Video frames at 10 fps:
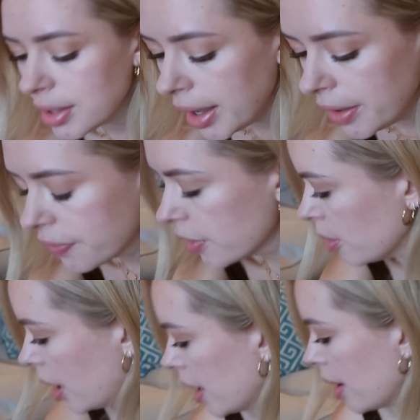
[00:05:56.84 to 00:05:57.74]
it for
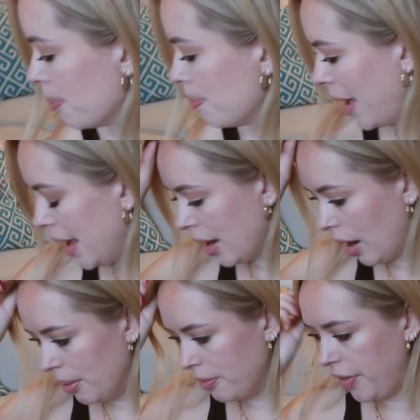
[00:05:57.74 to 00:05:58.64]
my
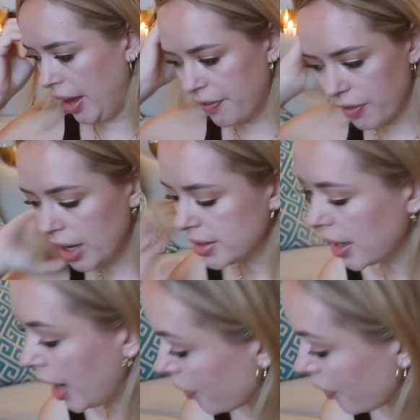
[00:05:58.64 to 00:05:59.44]
makeup favourites. I